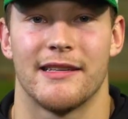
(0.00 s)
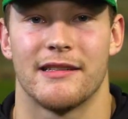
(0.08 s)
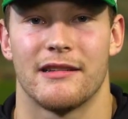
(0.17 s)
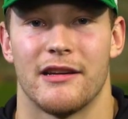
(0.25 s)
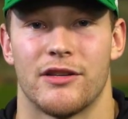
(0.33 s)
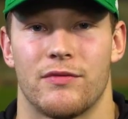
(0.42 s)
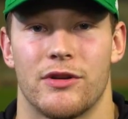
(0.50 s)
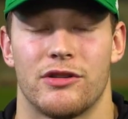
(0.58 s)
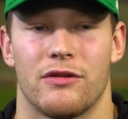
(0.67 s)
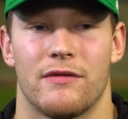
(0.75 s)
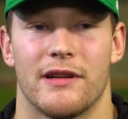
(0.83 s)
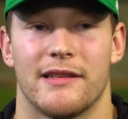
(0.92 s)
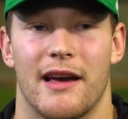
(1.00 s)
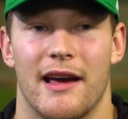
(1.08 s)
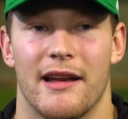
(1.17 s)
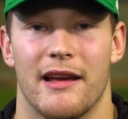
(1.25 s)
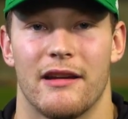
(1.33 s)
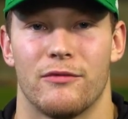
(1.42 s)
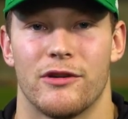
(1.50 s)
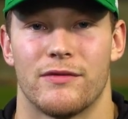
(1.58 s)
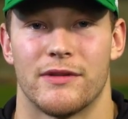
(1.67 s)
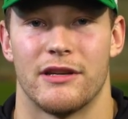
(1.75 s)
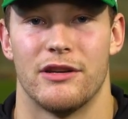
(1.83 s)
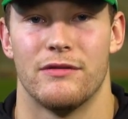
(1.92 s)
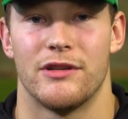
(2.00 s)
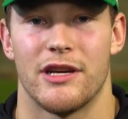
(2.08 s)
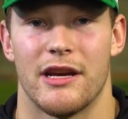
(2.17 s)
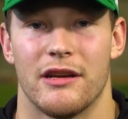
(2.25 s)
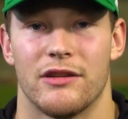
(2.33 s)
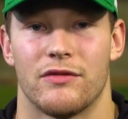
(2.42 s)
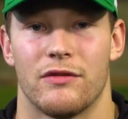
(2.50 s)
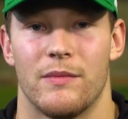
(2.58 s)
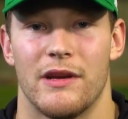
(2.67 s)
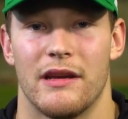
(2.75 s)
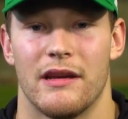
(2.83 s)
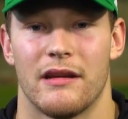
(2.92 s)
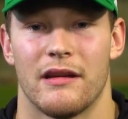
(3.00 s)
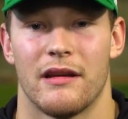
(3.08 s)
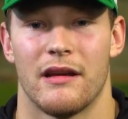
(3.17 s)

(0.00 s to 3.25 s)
season, I switched over to tight end, which was a new change for me.